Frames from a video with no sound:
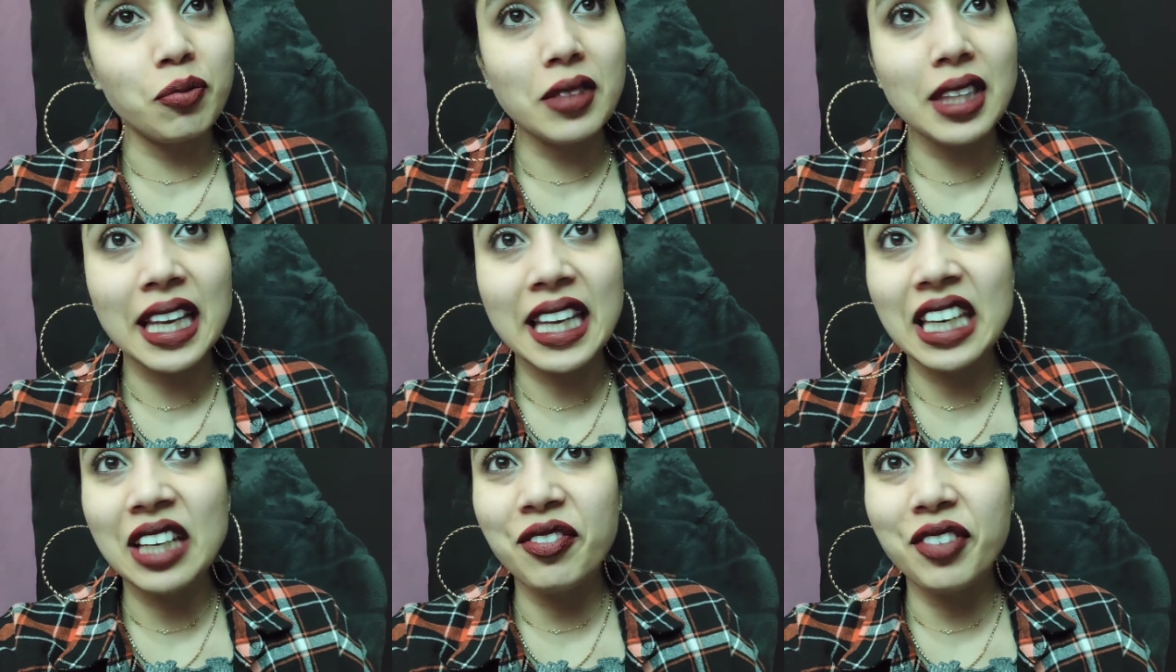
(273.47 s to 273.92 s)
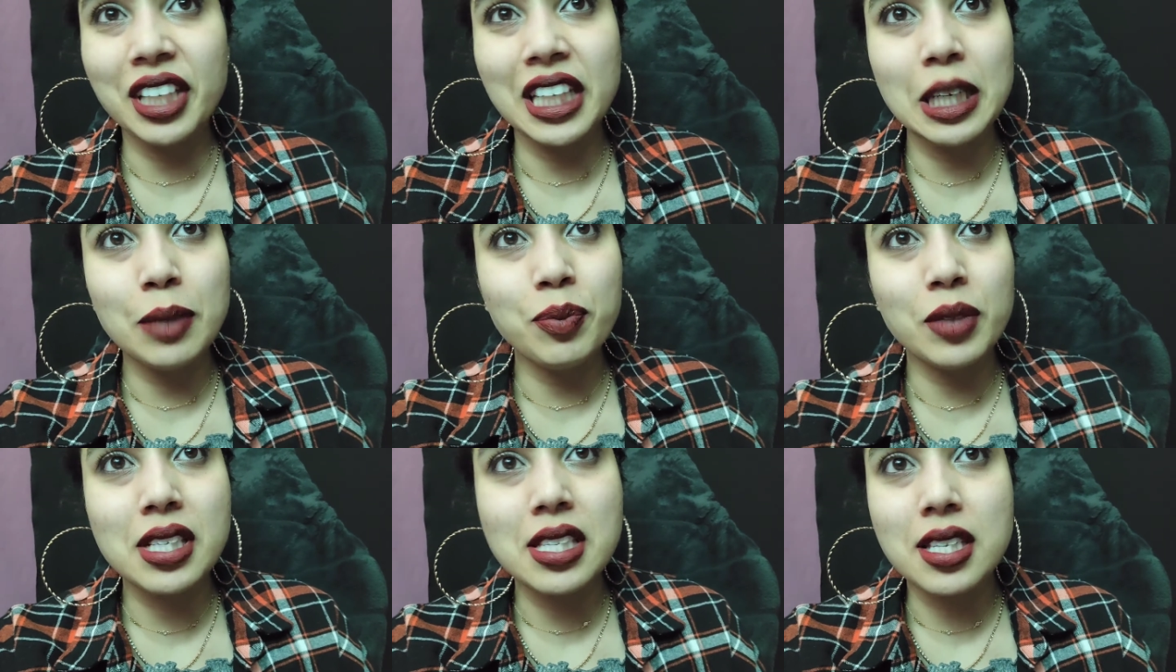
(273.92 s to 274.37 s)
and if I
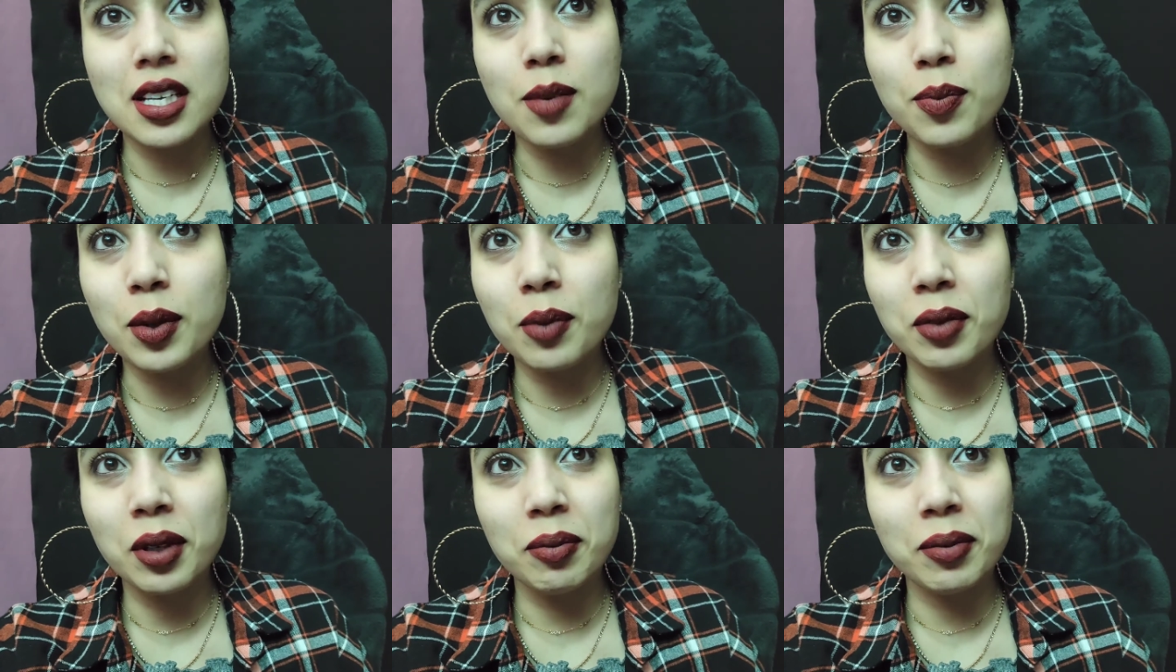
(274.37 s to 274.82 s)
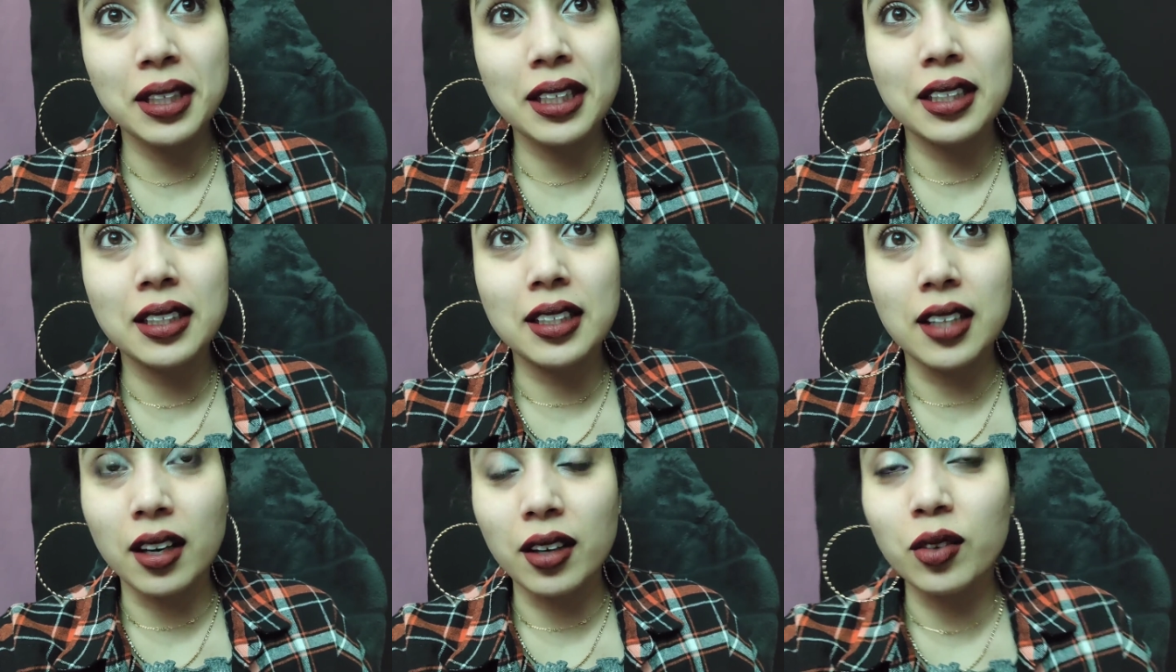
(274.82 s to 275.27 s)
keep this up, I'm going to be
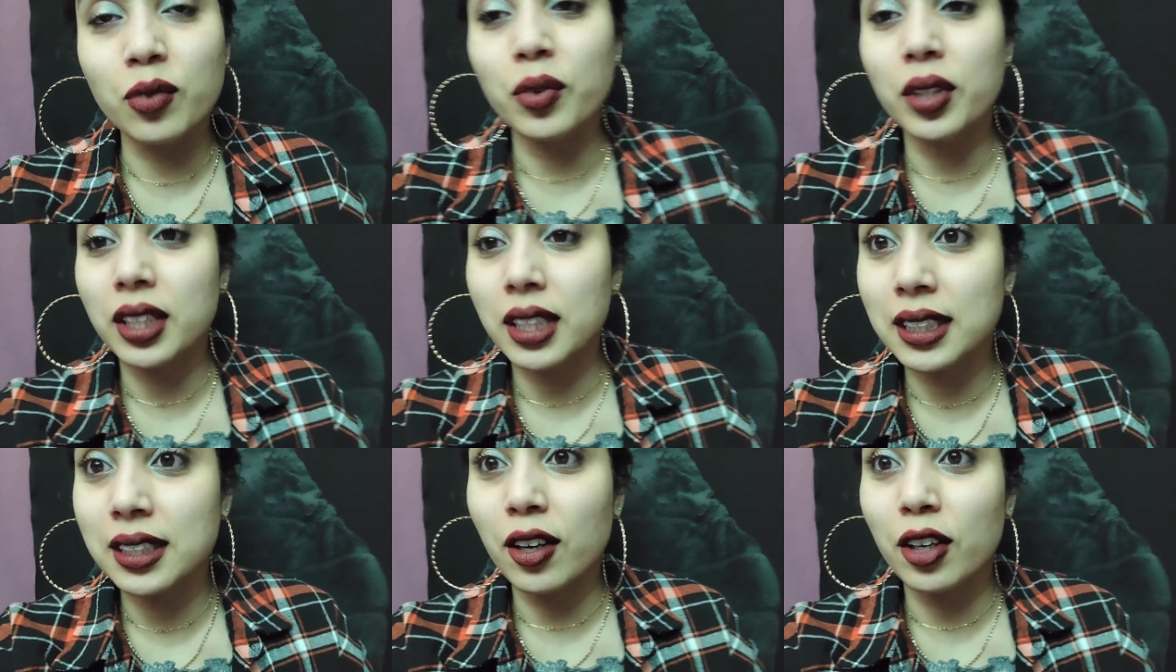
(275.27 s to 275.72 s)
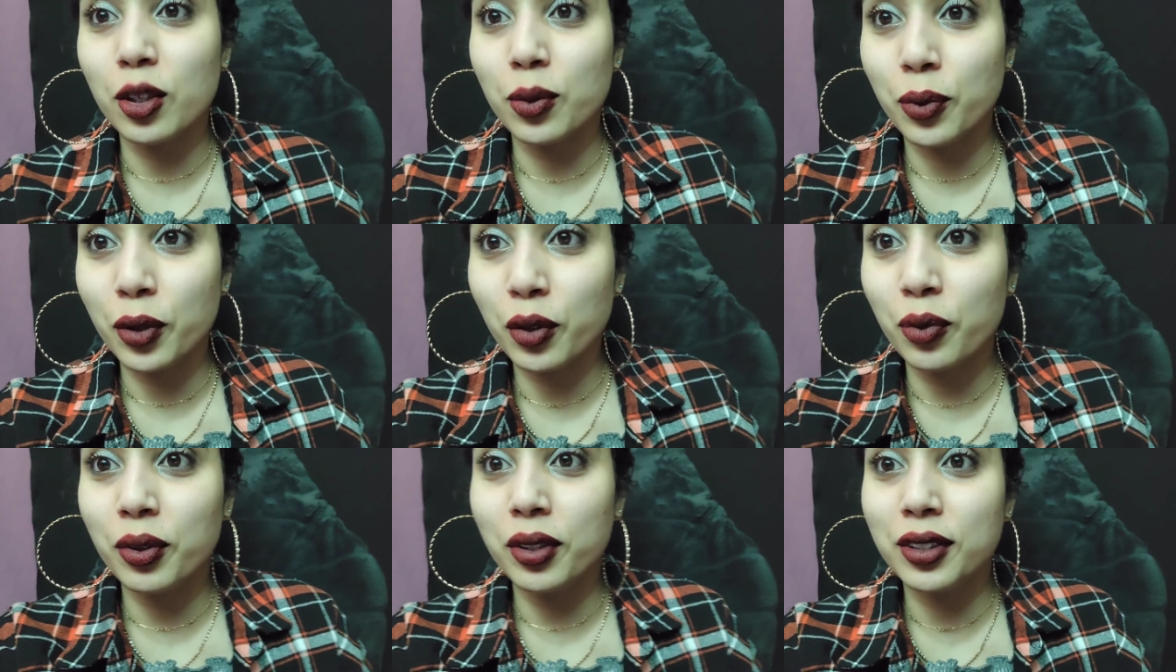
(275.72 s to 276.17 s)
done with this
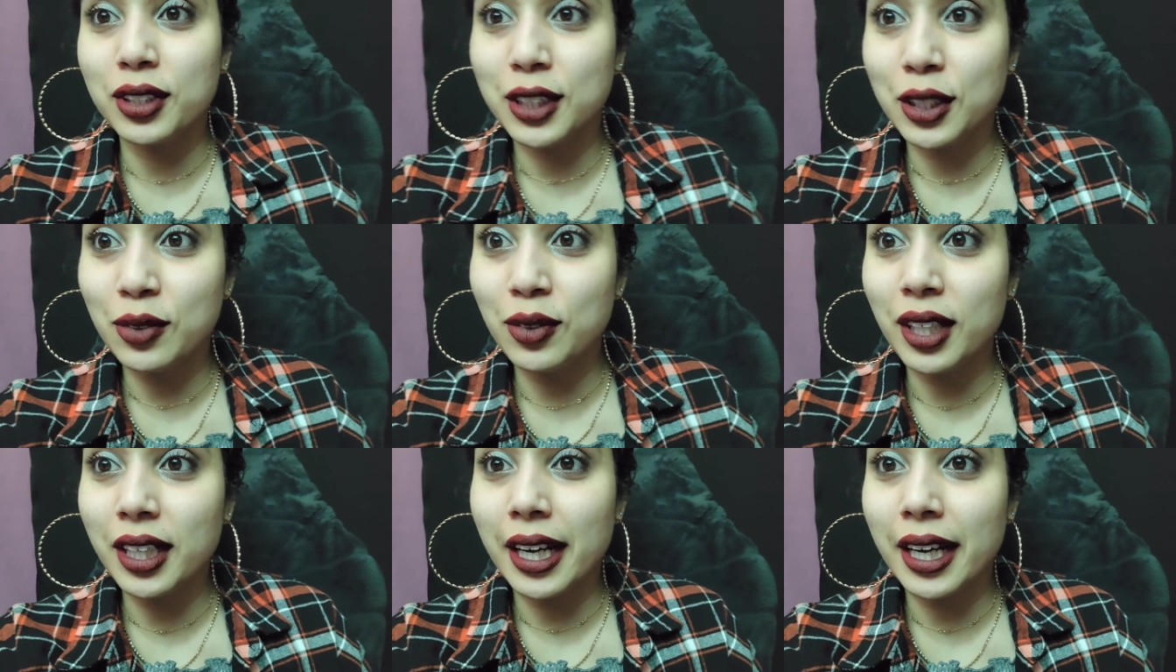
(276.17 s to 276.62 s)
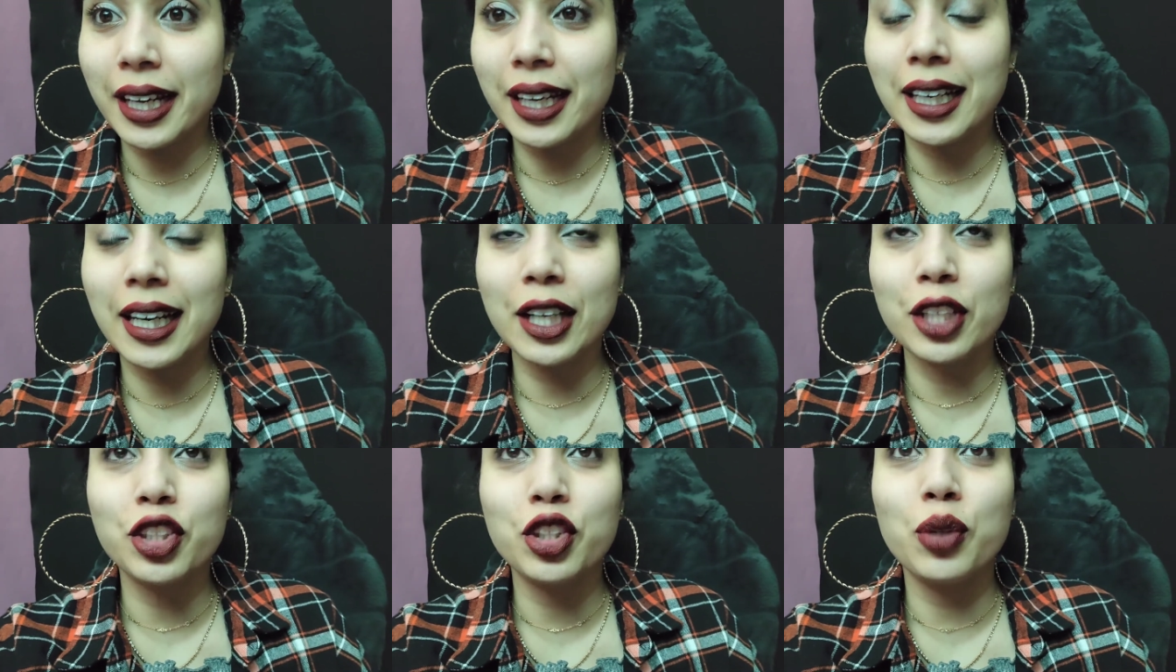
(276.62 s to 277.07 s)
audiobook real soon and I can
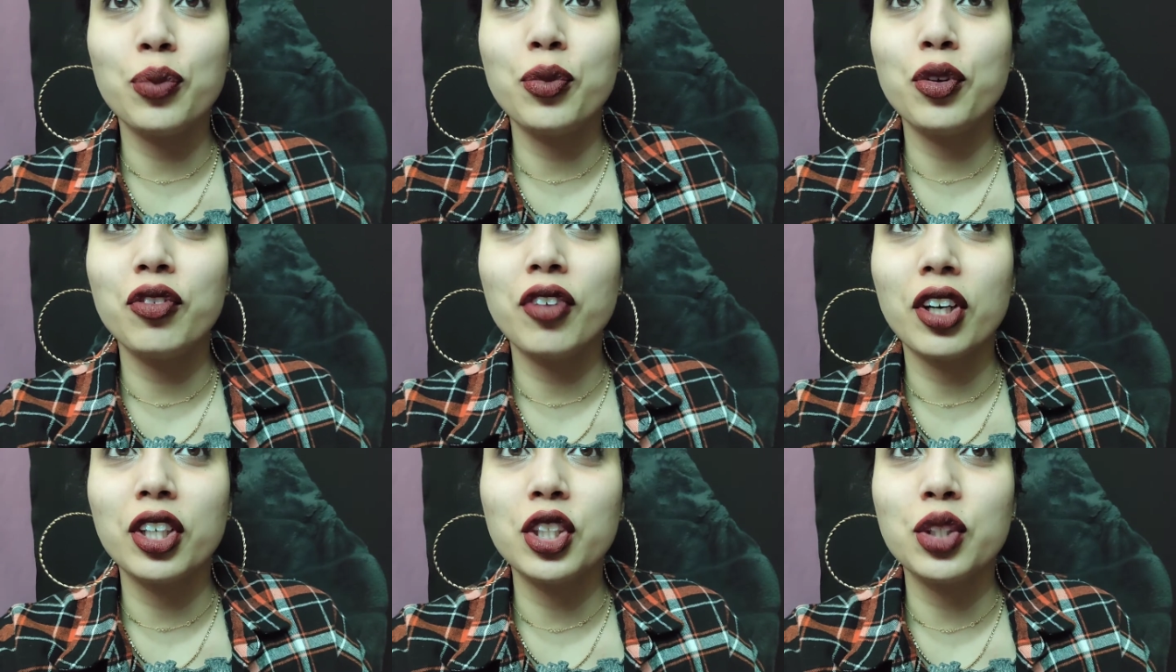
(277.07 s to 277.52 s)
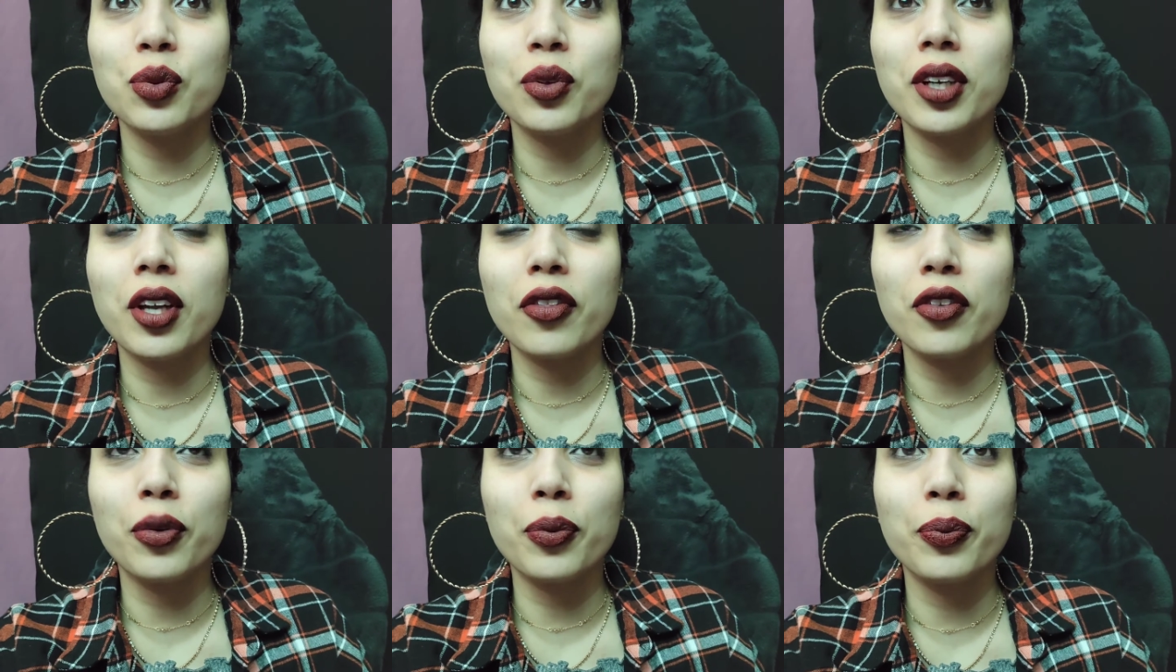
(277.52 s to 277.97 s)
actually move on to
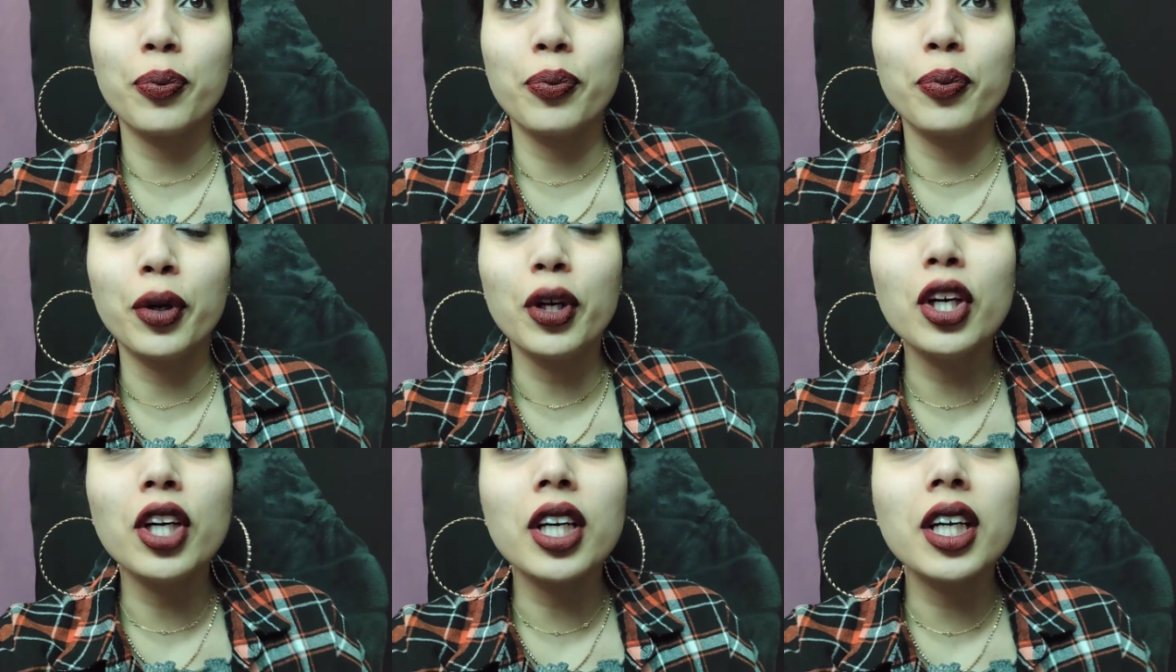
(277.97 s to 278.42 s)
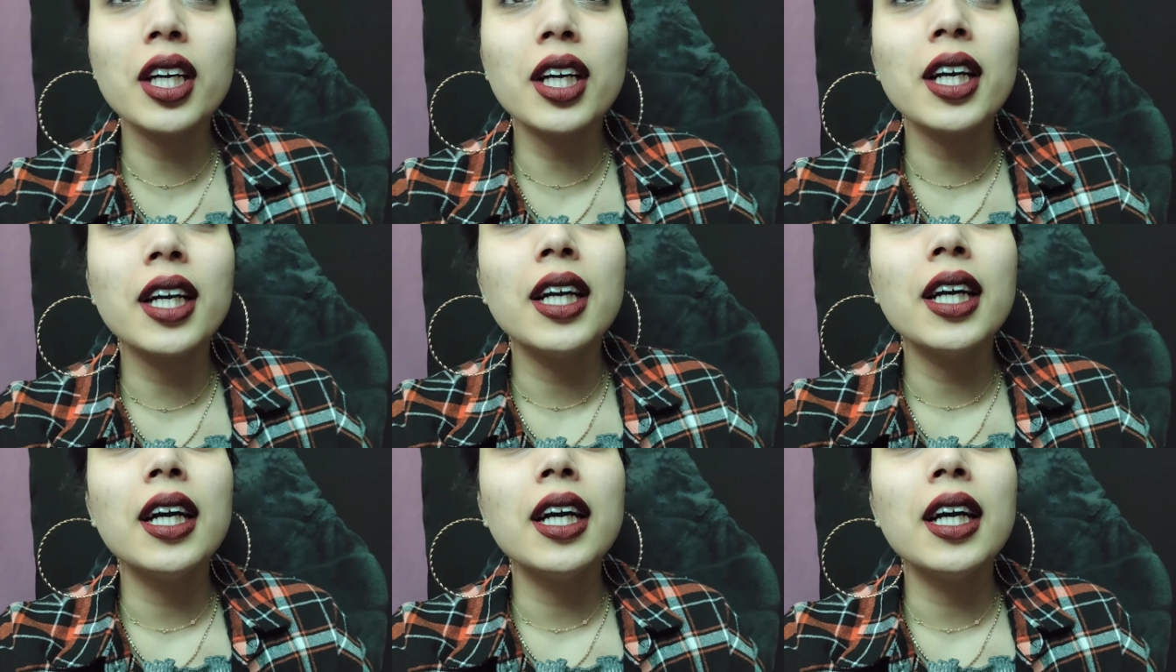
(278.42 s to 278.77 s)
another book.